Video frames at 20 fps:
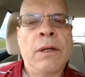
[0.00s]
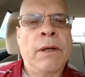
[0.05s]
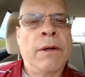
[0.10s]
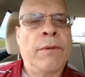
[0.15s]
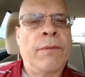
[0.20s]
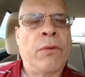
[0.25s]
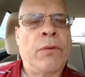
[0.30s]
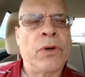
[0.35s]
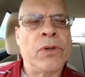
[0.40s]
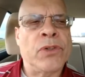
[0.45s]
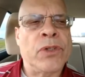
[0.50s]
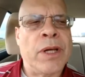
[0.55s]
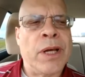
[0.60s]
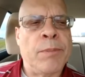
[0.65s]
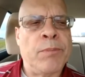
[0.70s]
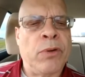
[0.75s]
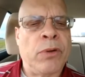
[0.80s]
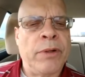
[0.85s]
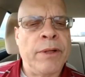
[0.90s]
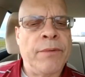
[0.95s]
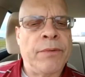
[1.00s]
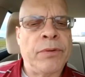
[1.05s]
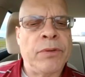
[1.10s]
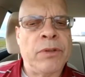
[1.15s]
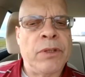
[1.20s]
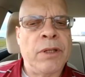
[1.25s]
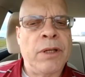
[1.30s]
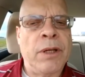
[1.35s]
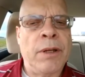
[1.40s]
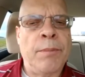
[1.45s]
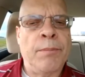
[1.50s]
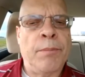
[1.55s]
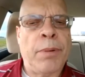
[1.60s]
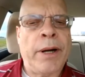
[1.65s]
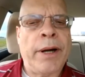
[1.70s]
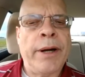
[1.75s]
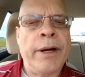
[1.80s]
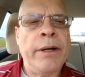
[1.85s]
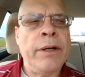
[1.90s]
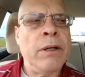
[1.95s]
For example, if the
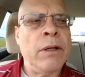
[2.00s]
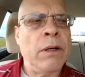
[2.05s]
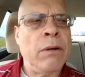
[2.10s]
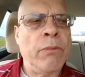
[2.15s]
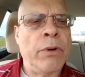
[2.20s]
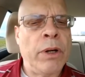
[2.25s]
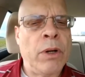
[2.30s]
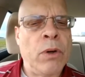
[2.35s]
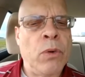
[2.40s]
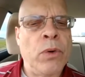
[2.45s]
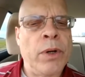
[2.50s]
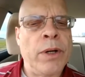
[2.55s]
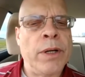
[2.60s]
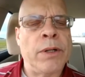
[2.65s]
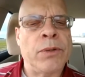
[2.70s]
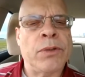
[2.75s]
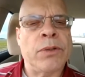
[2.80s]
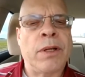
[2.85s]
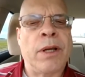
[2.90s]
buyer requests